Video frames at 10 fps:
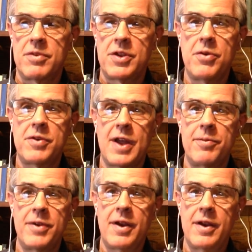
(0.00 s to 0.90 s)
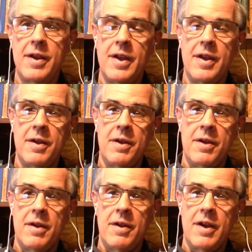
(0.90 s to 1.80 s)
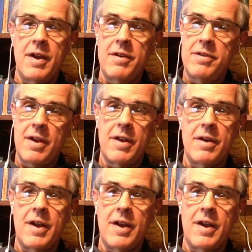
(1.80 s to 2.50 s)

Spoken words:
Q times area. Like I said,